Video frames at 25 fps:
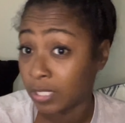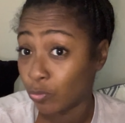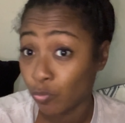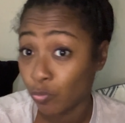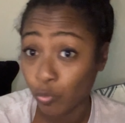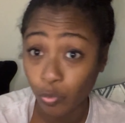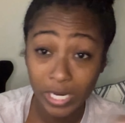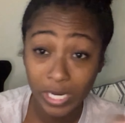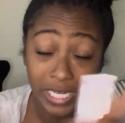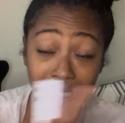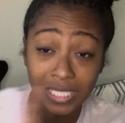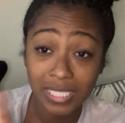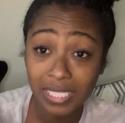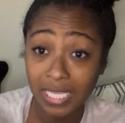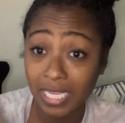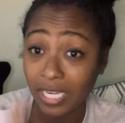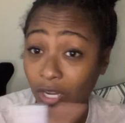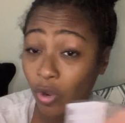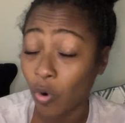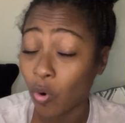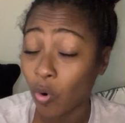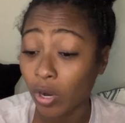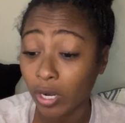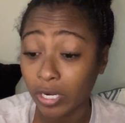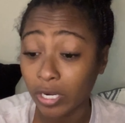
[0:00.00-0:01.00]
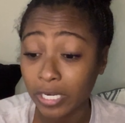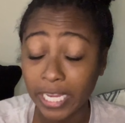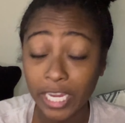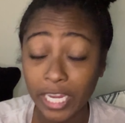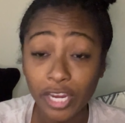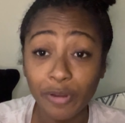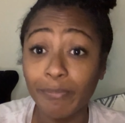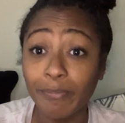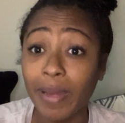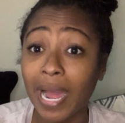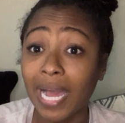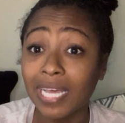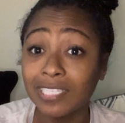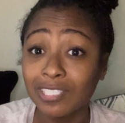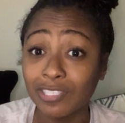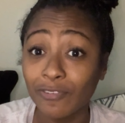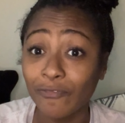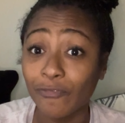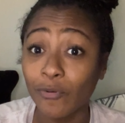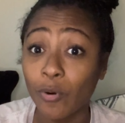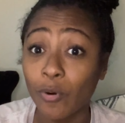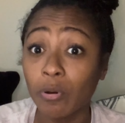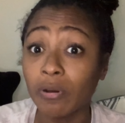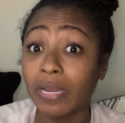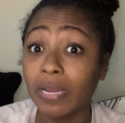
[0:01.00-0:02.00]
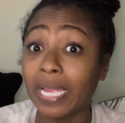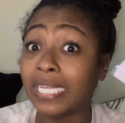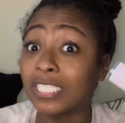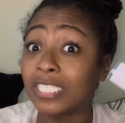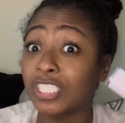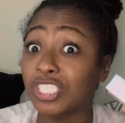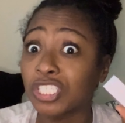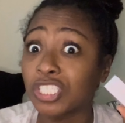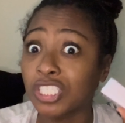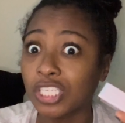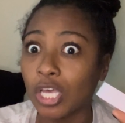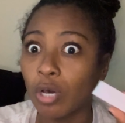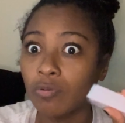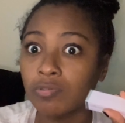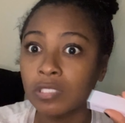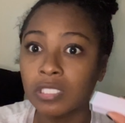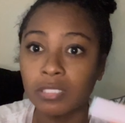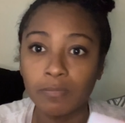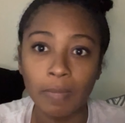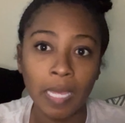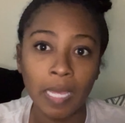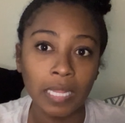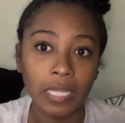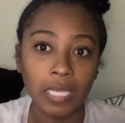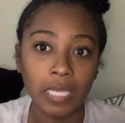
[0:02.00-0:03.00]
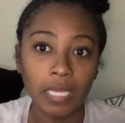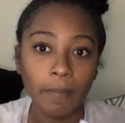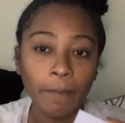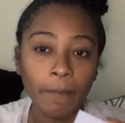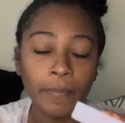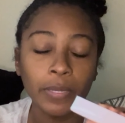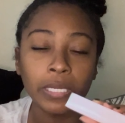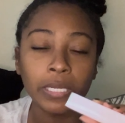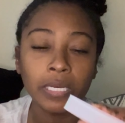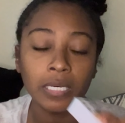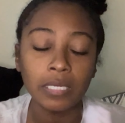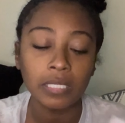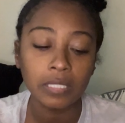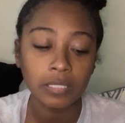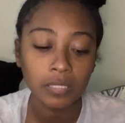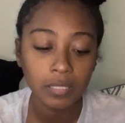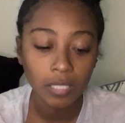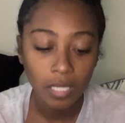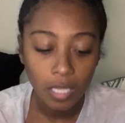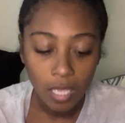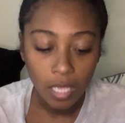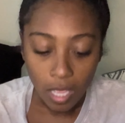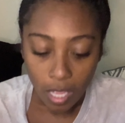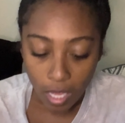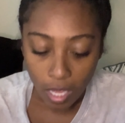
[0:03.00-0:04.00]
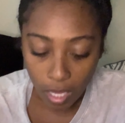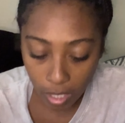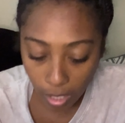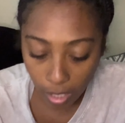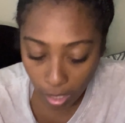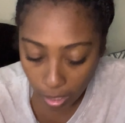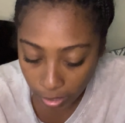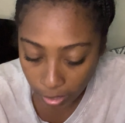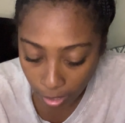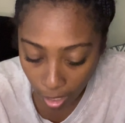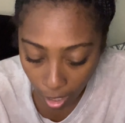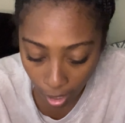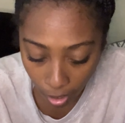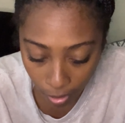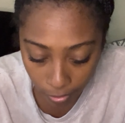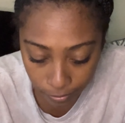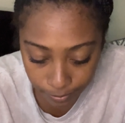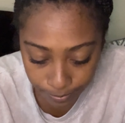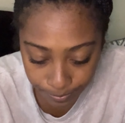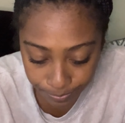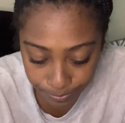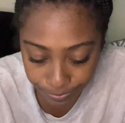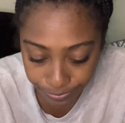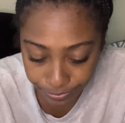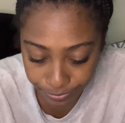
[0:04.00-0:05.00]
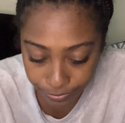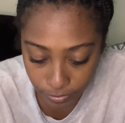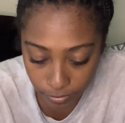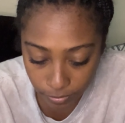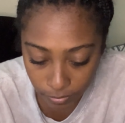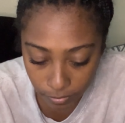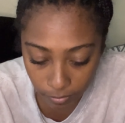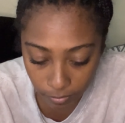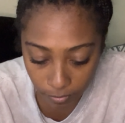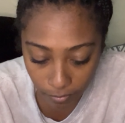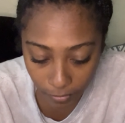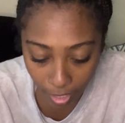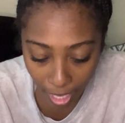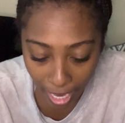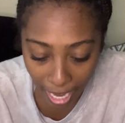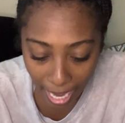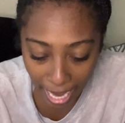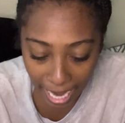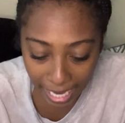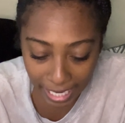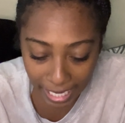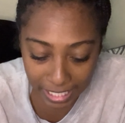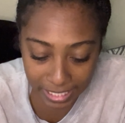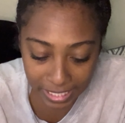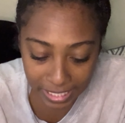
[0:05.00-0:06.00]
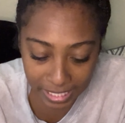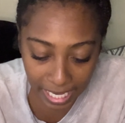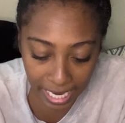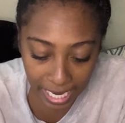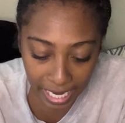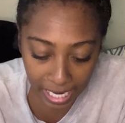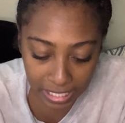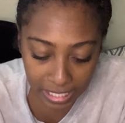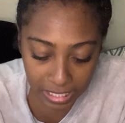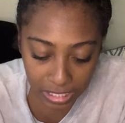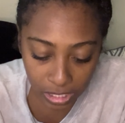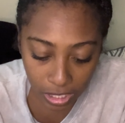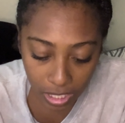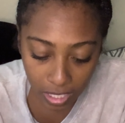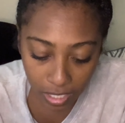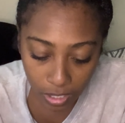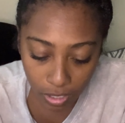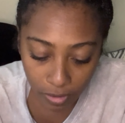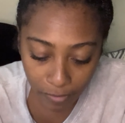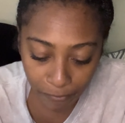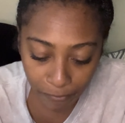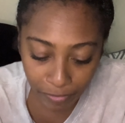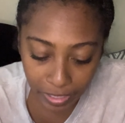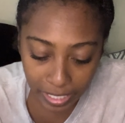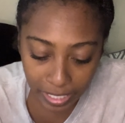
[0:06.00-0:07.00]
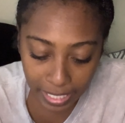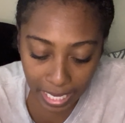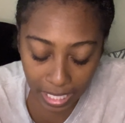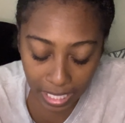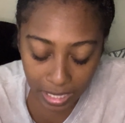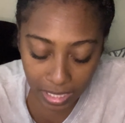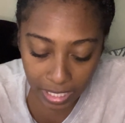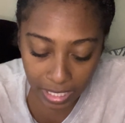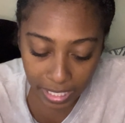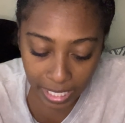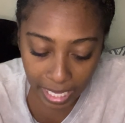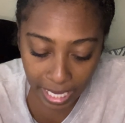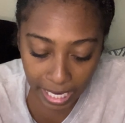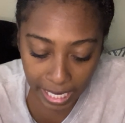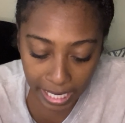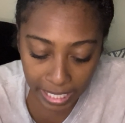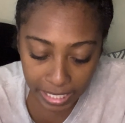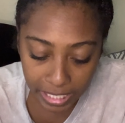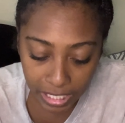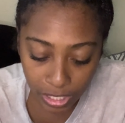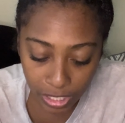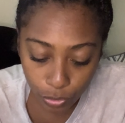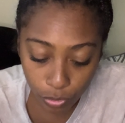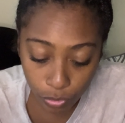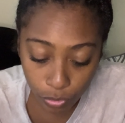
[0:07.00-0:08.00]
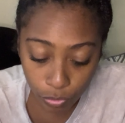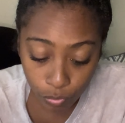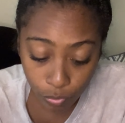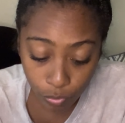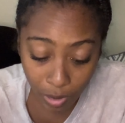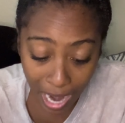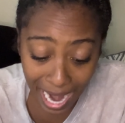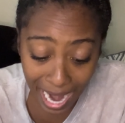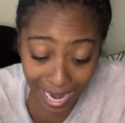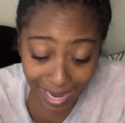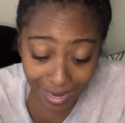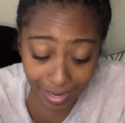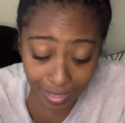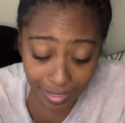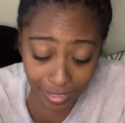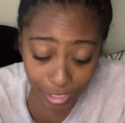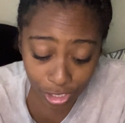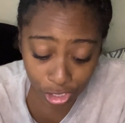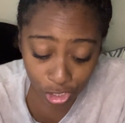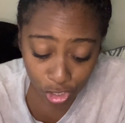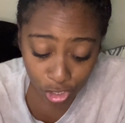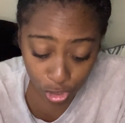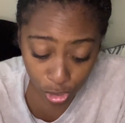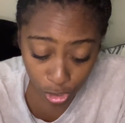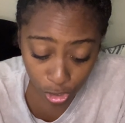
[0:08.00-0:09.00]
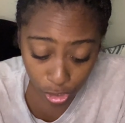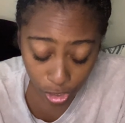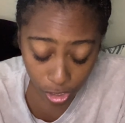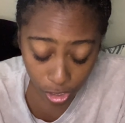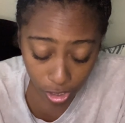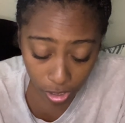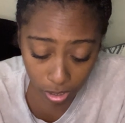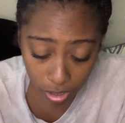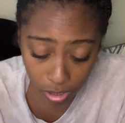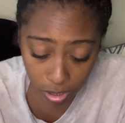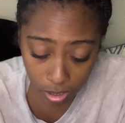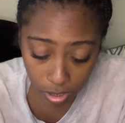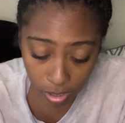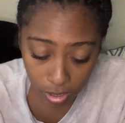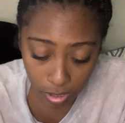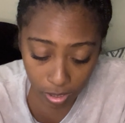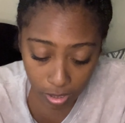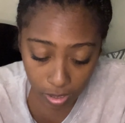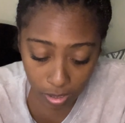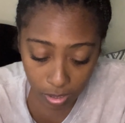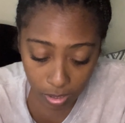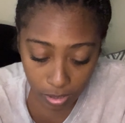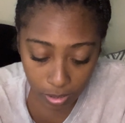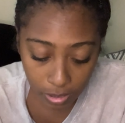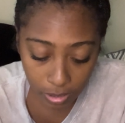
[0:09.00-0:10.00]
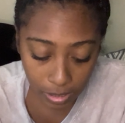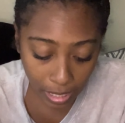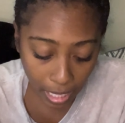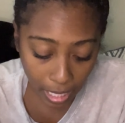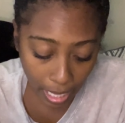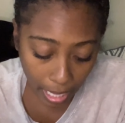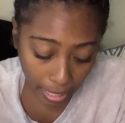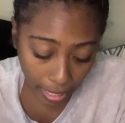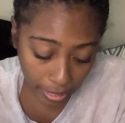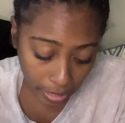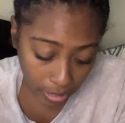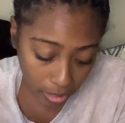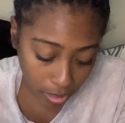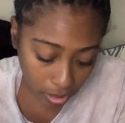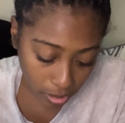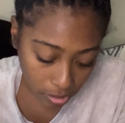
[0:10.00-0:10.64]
recent or nearby Sephora and just go smell it because y'all. And it says vanilla candy rock sugar. Like